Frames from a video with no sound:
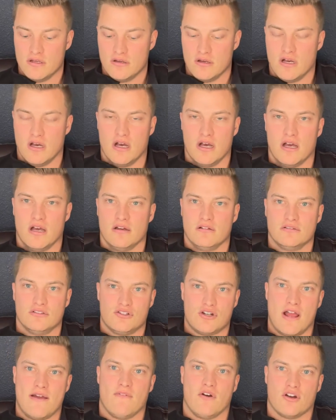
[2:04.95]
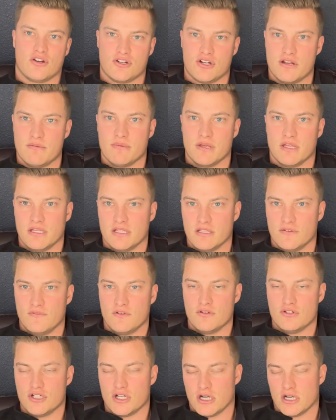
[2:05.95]
our treatment in the
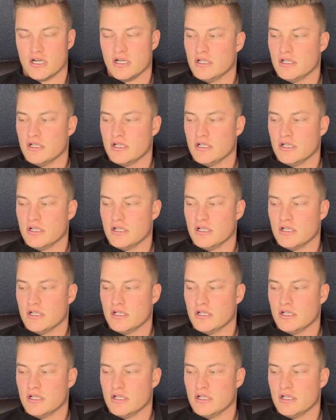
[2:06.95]
future.